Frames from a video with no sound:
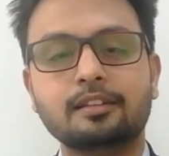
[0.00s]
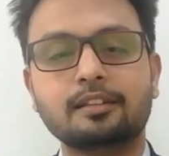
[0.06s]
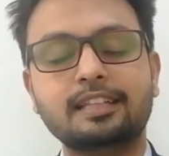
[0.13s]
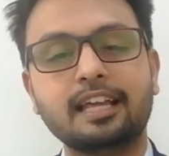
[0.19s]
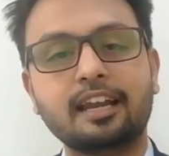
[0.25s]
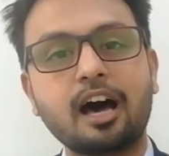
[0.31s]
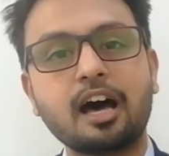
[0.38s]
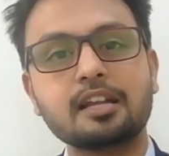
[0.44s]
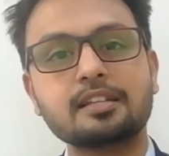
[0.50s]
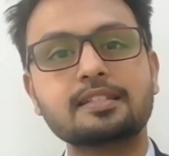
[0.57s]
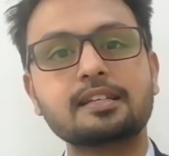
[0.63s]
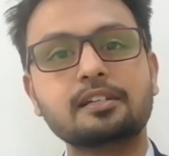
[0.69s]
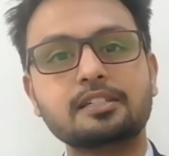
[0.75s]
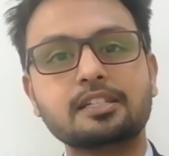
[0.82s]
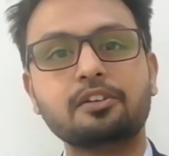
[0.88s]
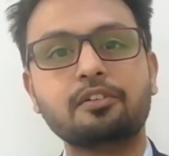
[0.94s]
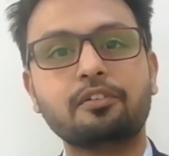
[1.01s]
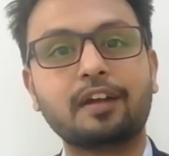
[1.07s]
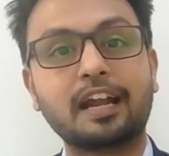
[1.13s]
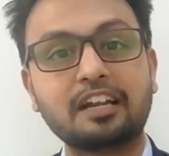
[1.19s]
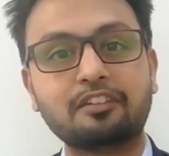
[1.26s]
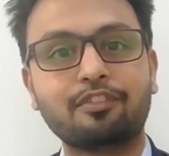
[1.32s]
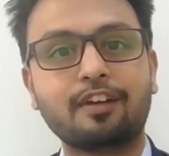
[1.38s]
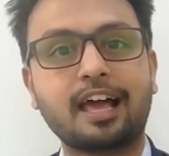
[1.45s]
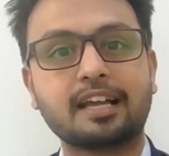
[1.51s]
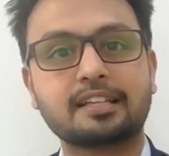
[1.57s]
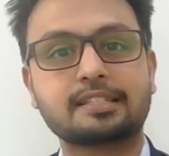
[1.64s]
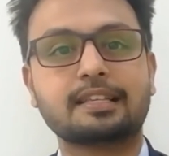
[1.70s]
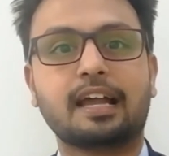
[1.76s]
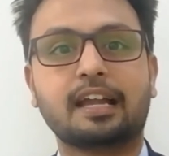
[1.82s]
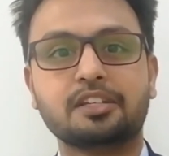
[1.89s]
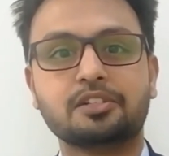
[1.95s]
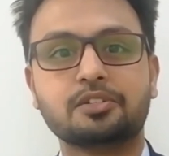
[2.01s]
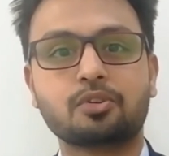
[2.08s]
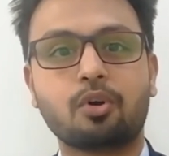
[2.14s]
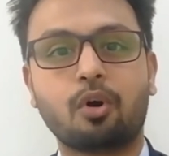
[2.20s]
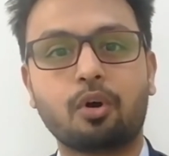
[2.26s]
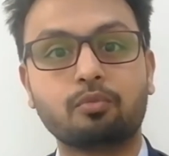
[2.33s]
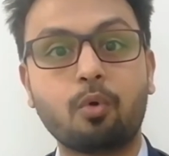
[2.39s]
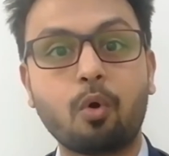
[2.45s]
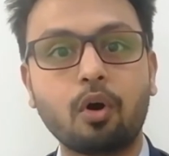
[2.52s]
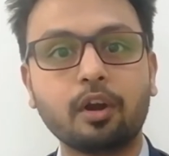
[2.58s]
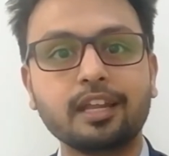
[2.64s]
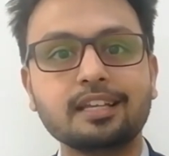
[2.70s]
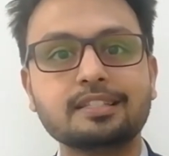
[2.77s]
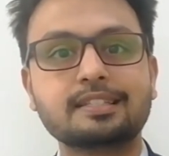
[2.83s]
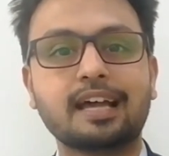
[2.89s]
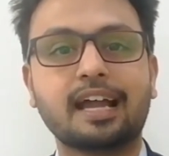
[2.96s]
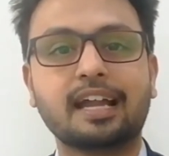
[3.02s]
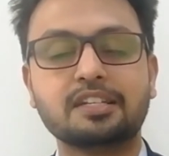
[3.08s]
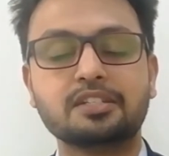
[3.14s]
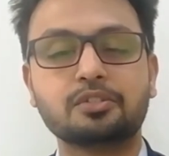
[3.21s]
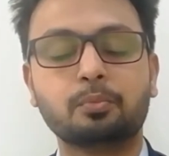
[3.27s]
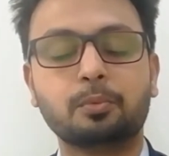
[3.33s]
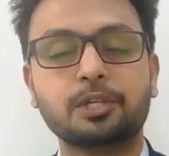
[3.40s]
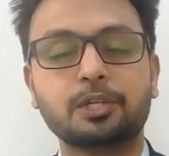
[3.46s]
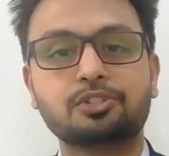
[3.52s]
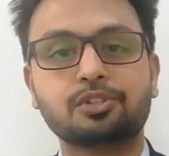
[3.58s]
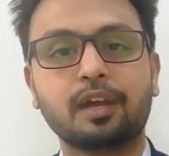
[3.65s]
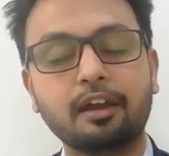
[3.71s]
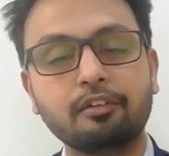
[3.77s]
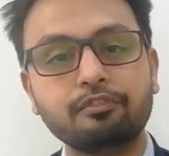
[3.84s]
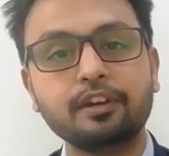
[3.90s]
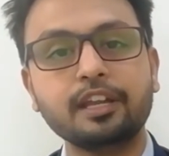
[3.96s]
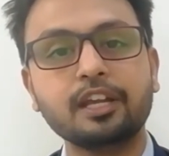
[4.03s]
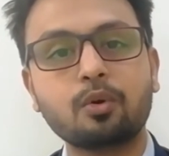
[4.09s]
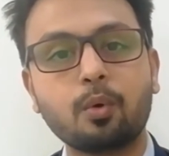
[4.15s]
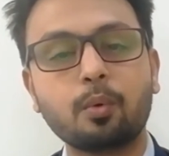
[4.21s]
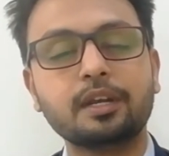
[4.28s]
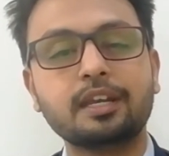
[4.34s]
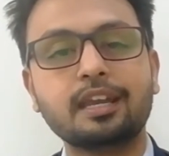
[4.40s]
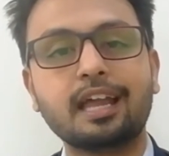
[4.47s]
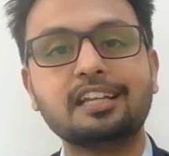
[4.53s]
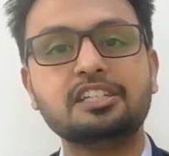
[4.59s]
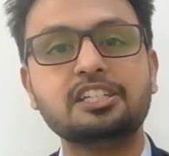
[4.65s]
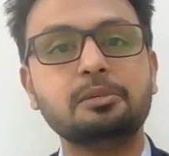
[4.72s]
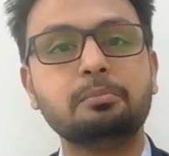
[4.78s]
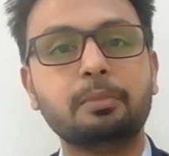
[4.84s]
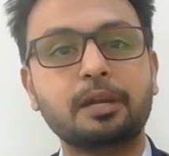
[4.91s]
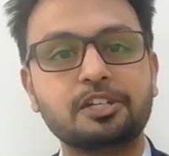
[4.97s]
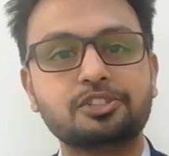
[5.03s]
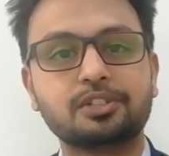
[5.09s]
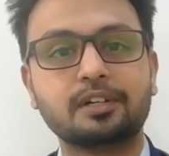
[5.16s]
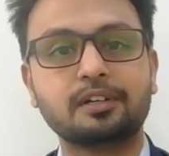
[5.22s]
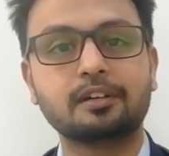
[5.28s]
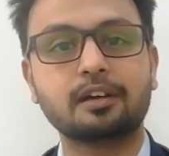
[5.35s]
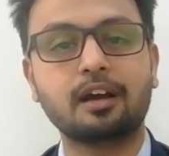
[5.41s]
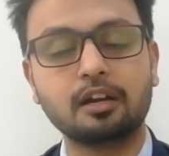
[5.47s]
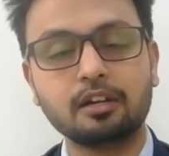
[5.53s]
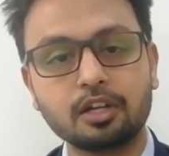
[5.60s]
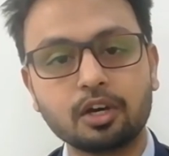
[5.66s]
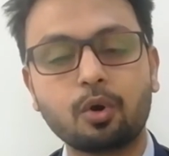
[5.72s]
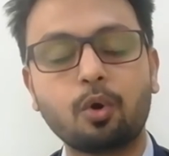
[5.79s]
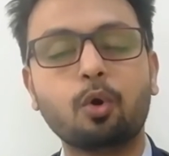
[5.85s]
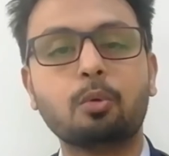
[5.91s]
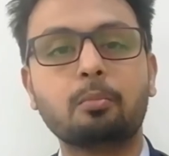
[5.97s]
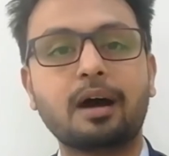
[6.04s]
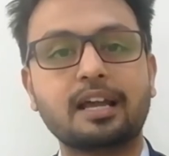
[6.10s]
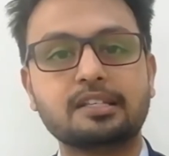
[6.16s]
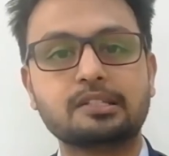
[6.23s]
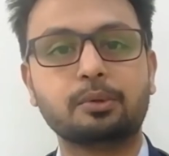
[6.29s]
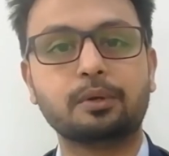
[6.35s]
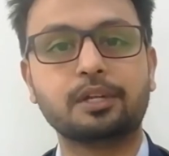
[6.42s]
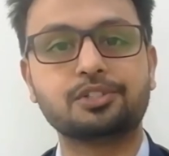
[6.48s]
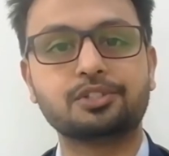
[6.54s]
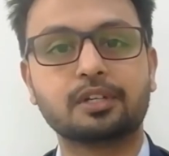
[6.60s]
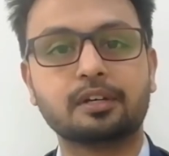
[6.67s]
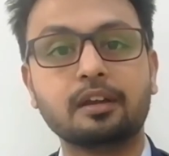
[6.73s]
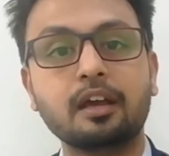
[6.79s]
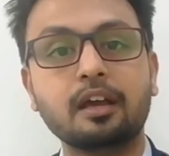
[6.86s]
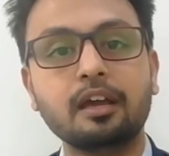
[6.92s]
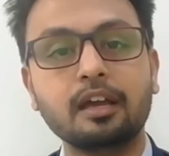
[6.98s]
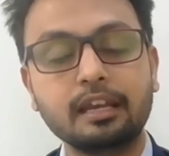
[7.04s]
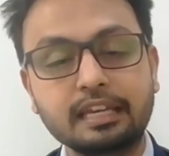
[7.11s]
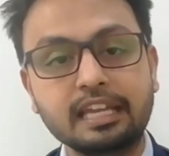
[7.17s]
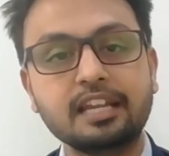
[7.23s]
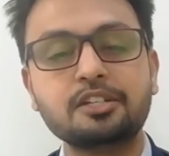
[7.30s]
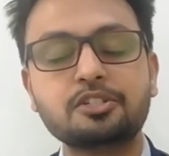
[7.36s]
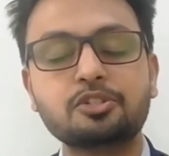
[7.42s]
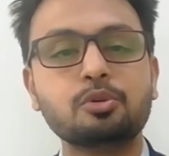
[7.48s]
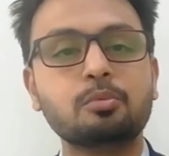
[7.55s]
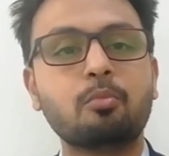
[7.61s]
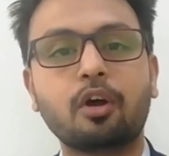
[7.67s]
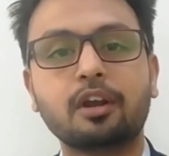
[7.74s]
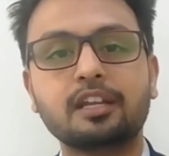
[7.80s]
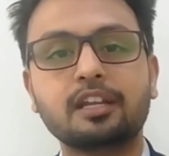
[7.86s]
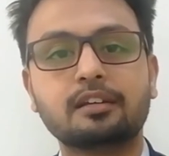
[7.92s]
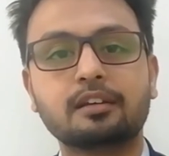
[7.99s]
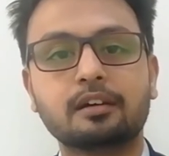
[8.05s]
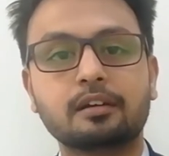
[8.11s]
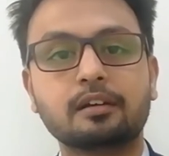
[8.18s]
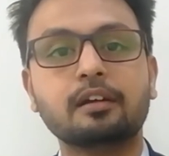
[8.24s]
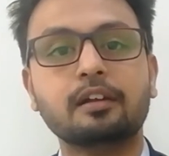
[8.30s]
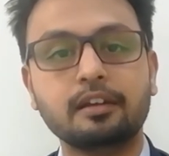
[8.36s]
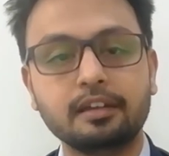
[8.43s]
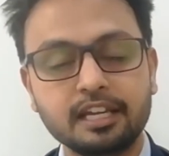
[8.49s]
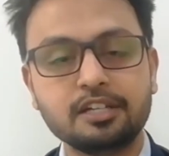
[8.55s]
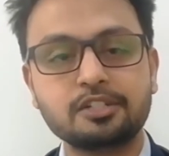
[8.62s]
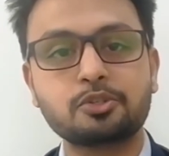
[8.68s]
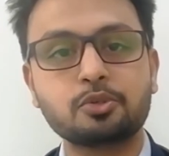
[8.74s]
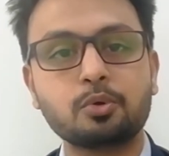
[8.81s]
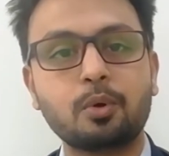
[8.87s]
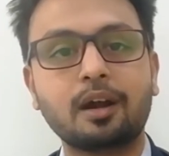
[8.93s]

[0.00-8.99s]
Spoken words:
There are certain red flag signs or warning signs which every COVID-19 patient under home isolation needs to monitor, needs to